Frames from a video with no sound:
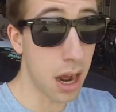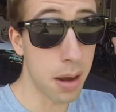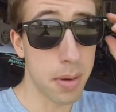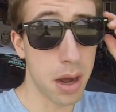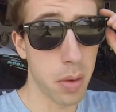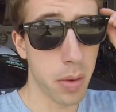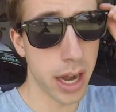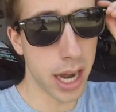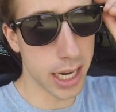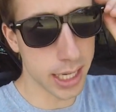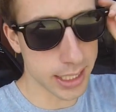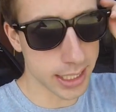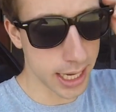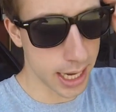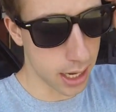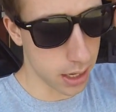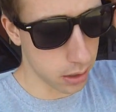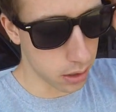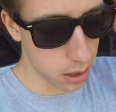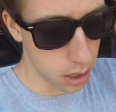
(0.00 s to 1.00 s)
um, I went out of
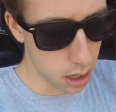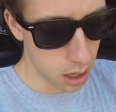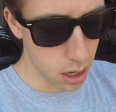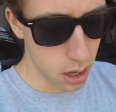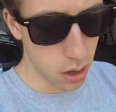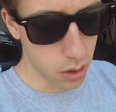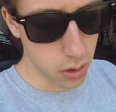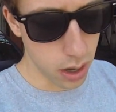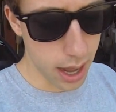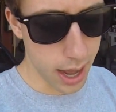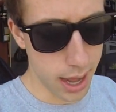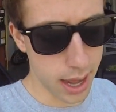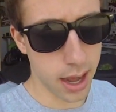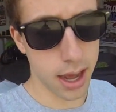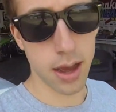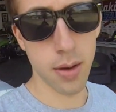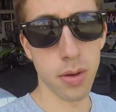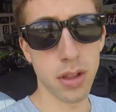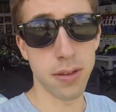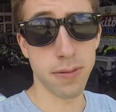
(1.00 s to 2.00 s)
town
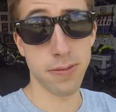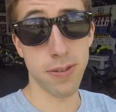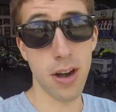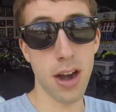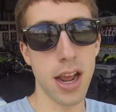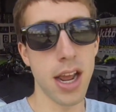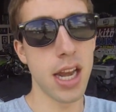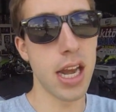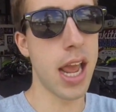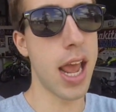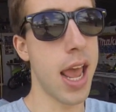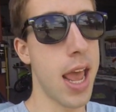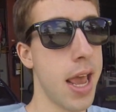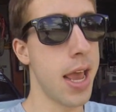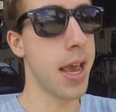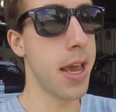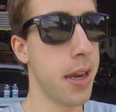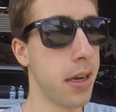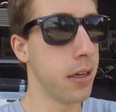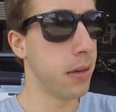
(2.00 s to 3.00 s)
uh, with a friend,
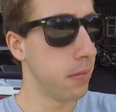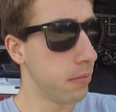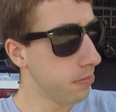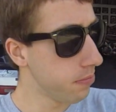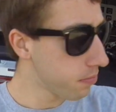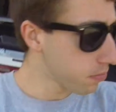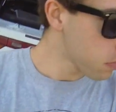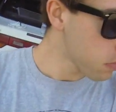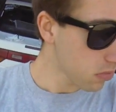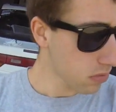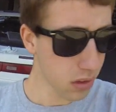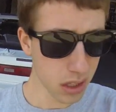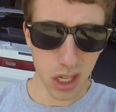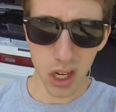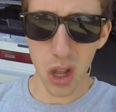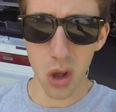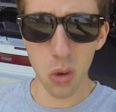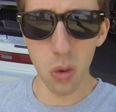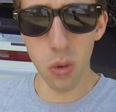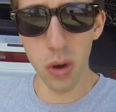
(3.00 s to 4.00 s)
and
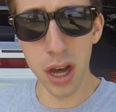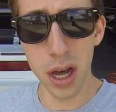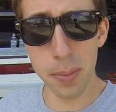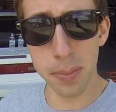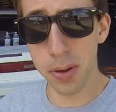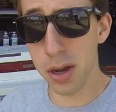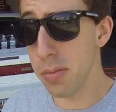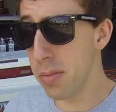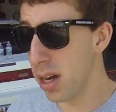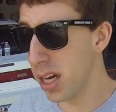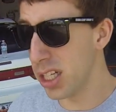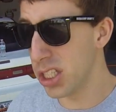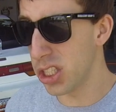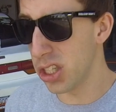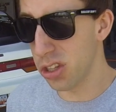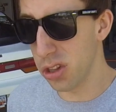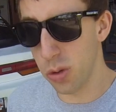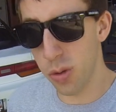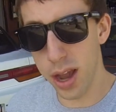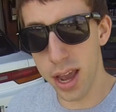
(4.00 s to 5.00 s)
well, pretty much
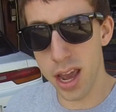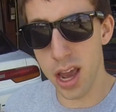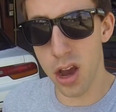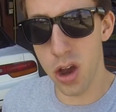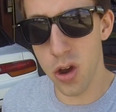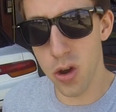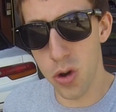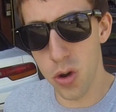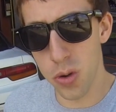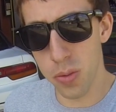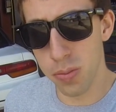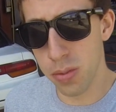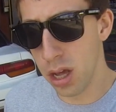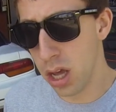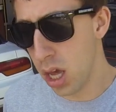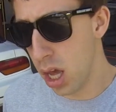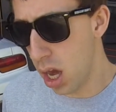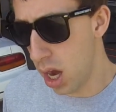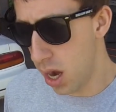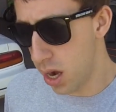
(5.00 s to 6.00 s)
on the way home,
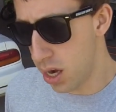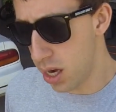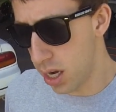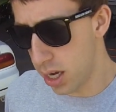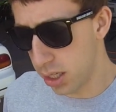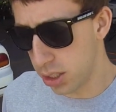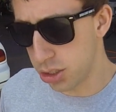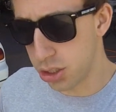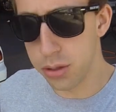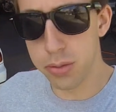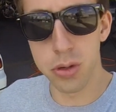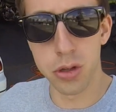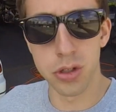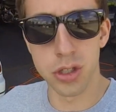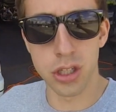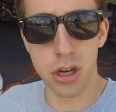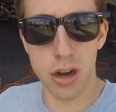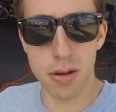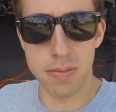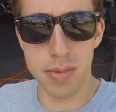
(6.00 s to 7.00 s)
uh, Subaru
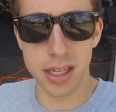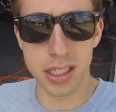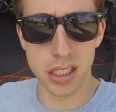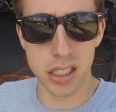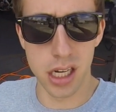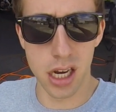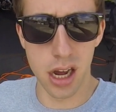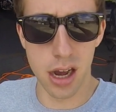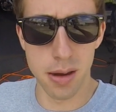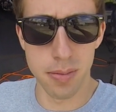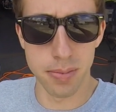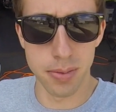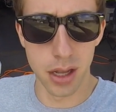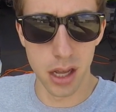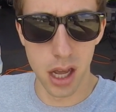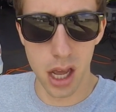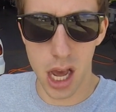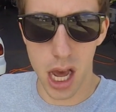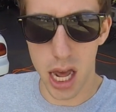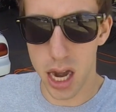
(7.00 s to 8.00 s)
started messing up.
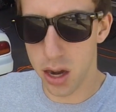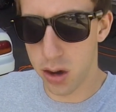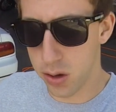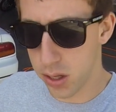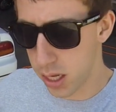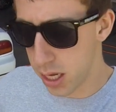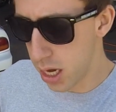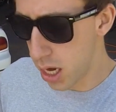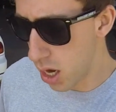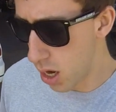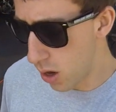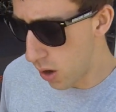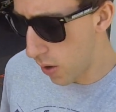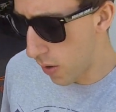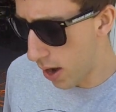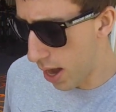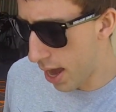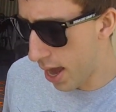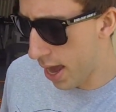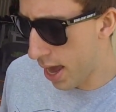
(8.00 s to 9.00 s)
I don't really
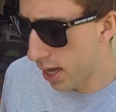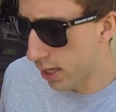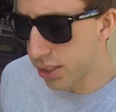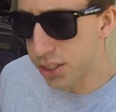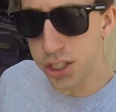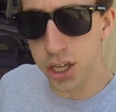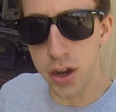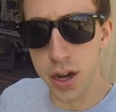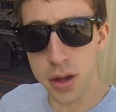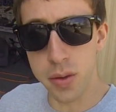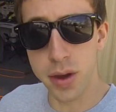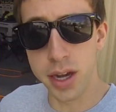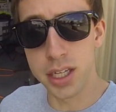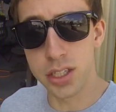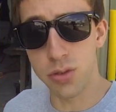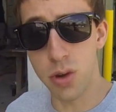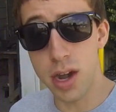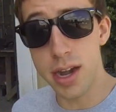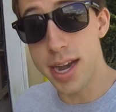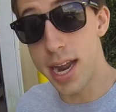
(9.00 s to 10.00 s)
know. And so,
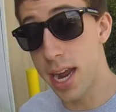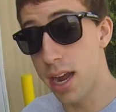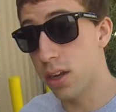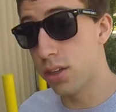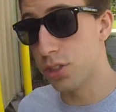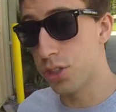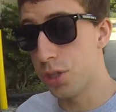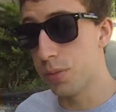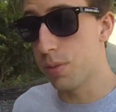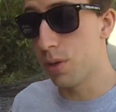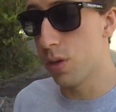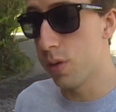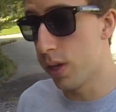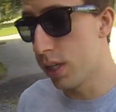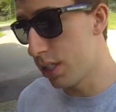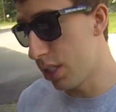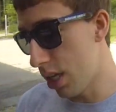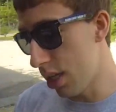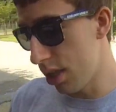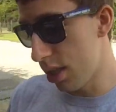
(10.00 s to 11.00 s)
anyways, right now Subaru
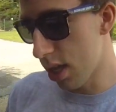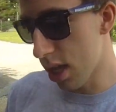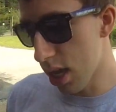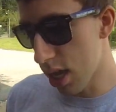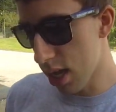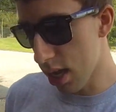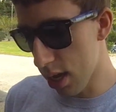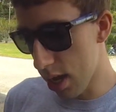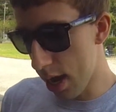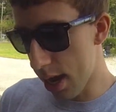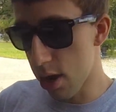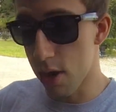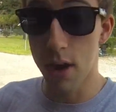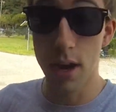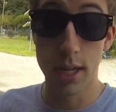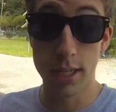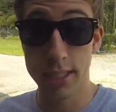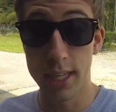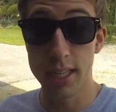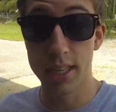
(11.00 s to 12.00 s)
is in the, or
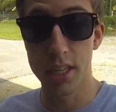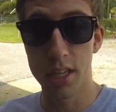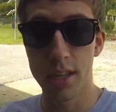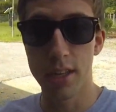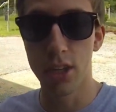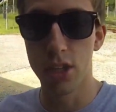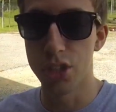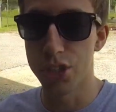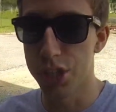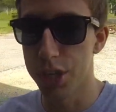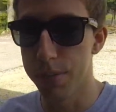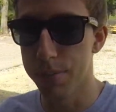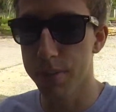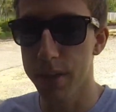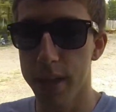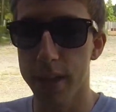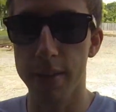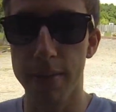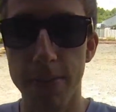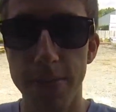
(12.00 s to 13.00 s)
it's at the dealership getting